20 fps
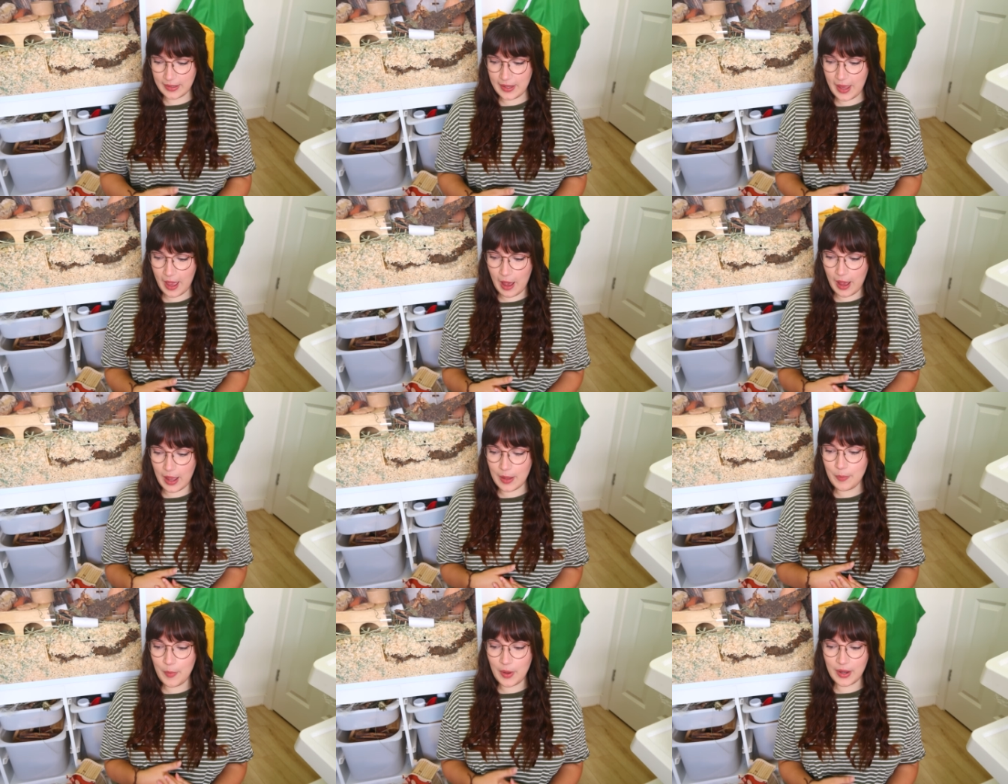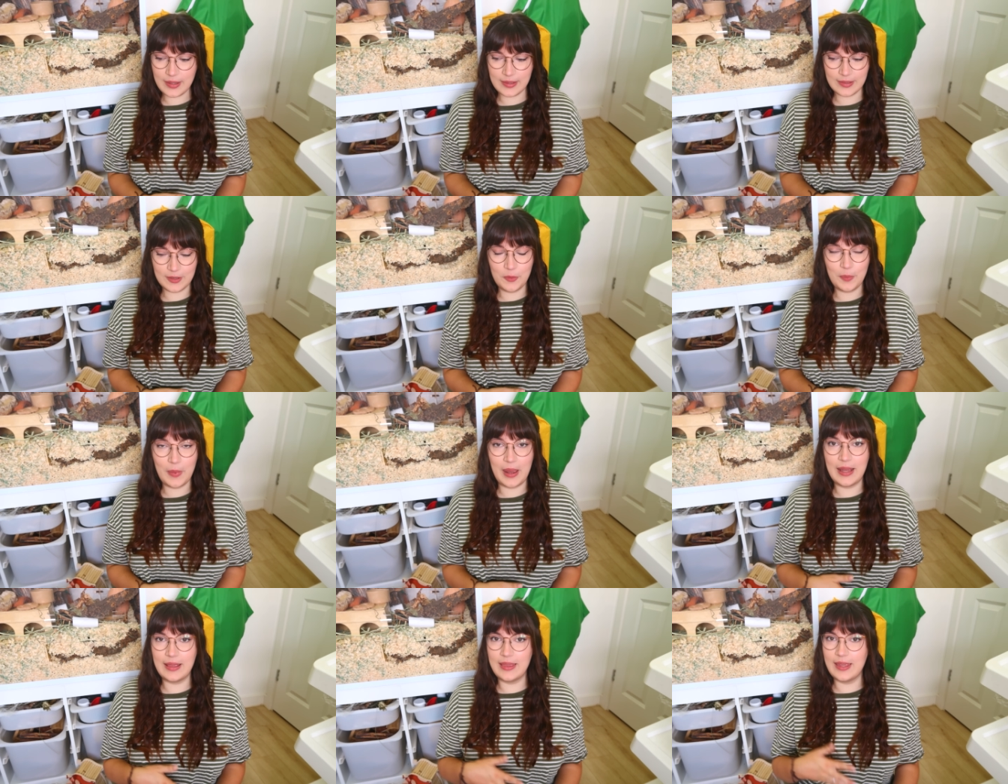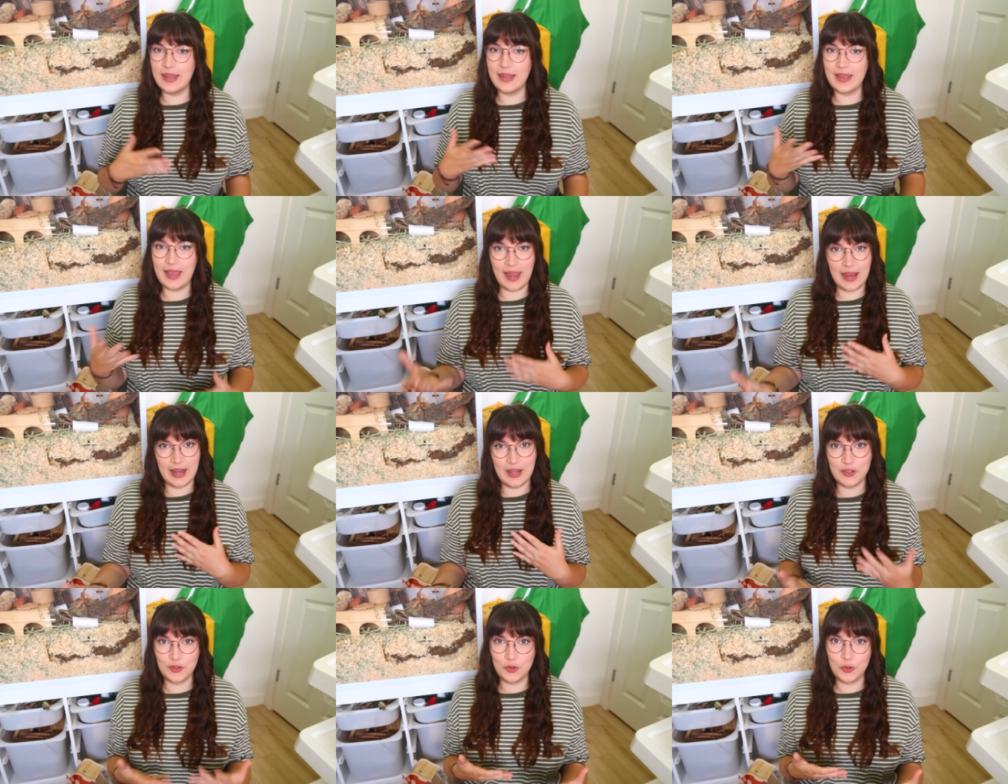yeah, I might still make the
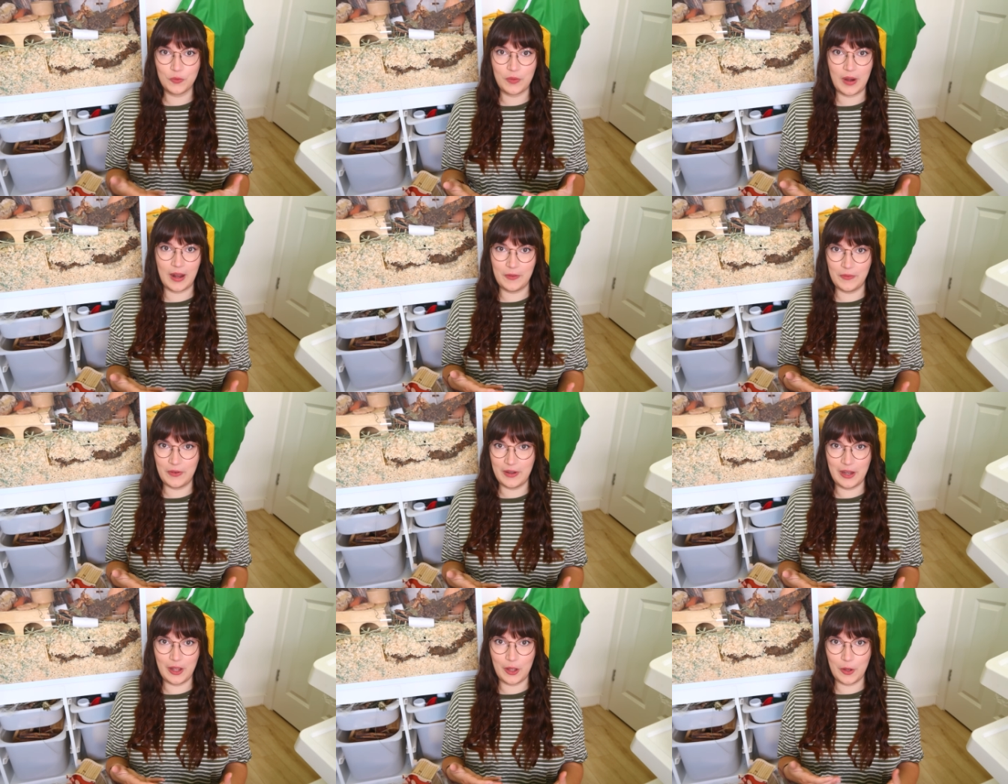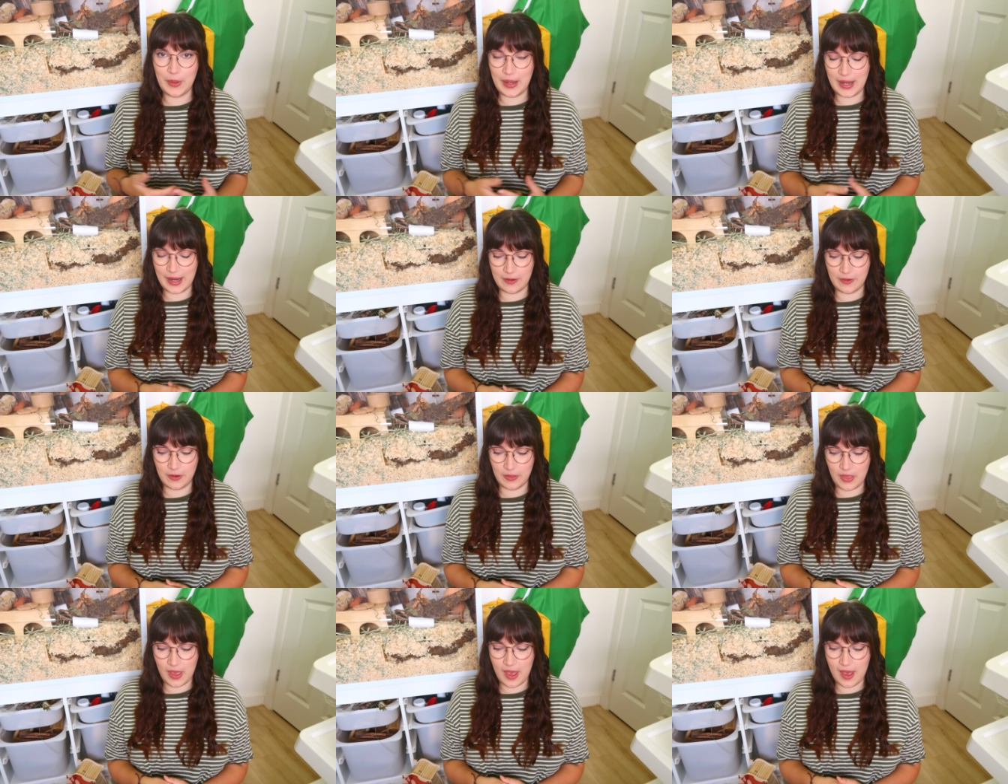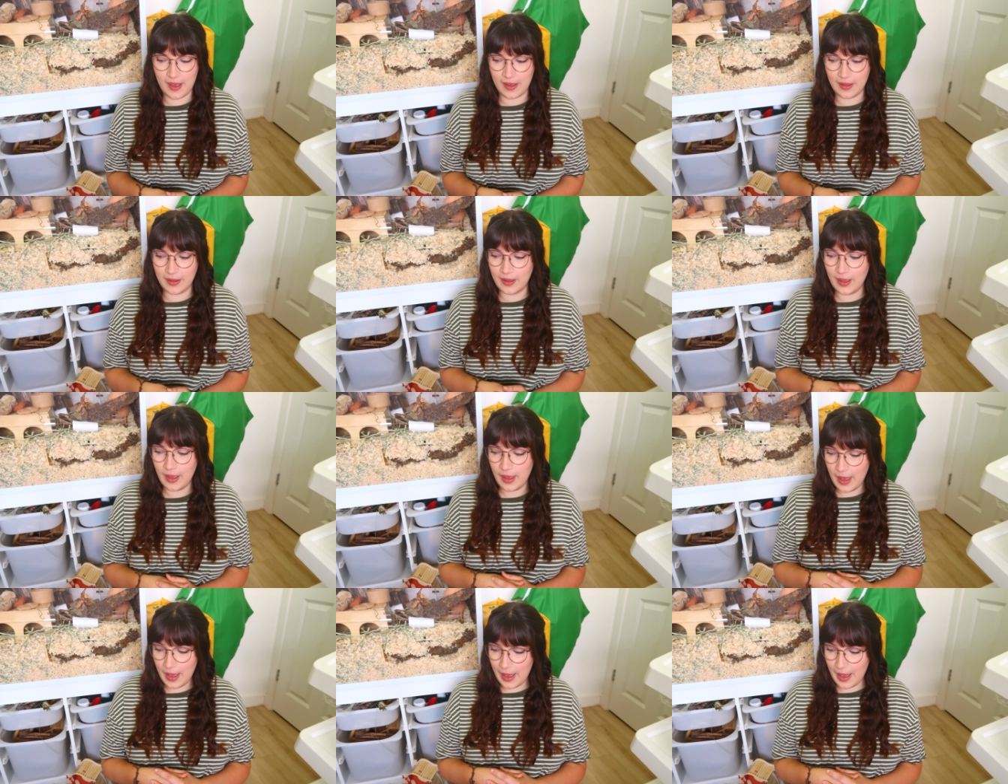occasional wrap video here and there.